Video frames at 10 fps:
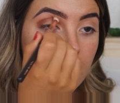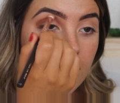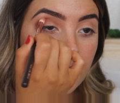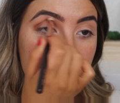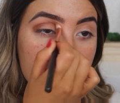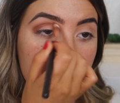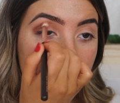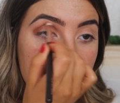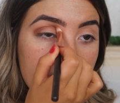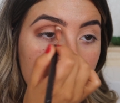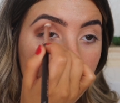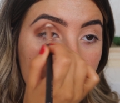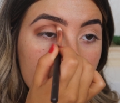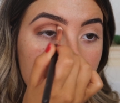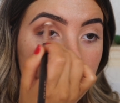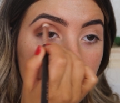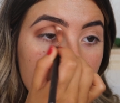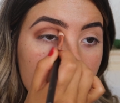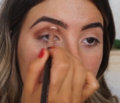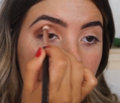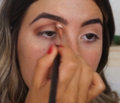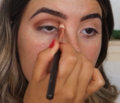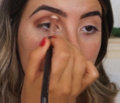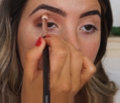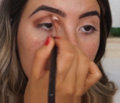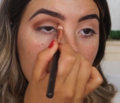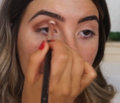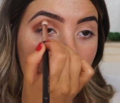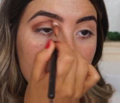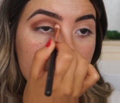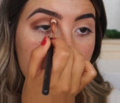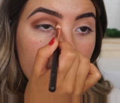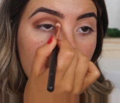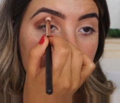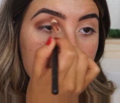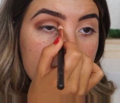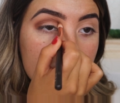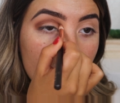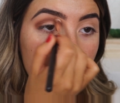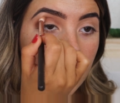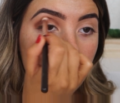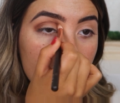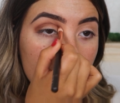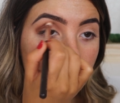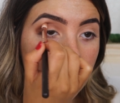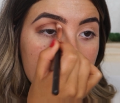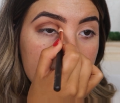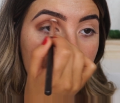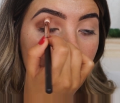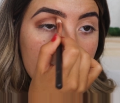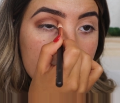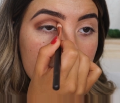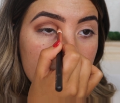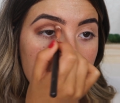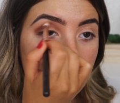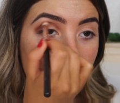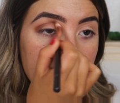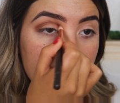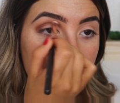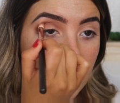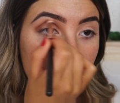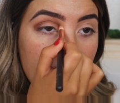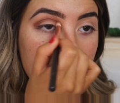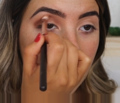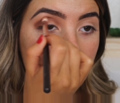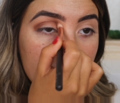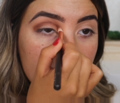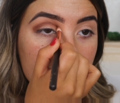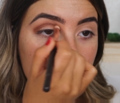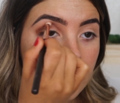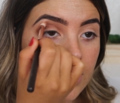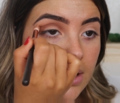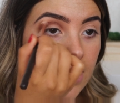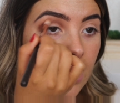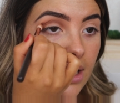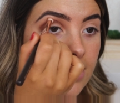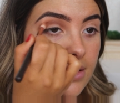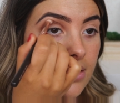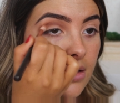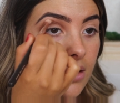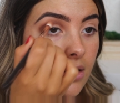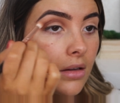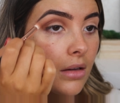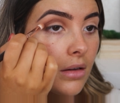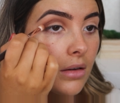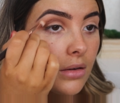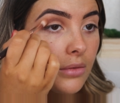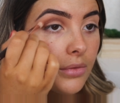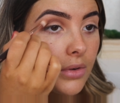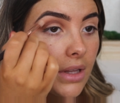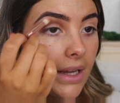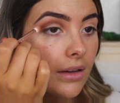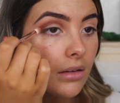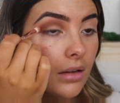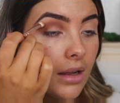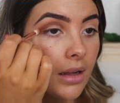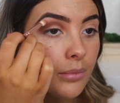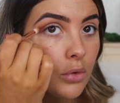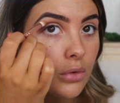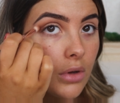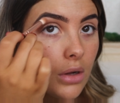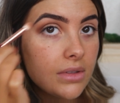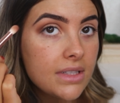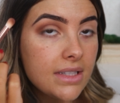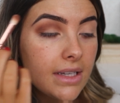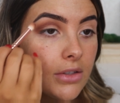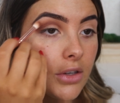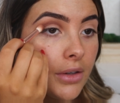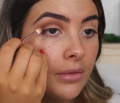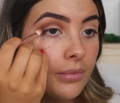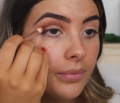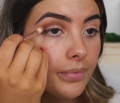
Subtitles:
So I'm just creating a really defined socket with this color. I actually really like this shade. I think it's really nice for like a more golden skin tone.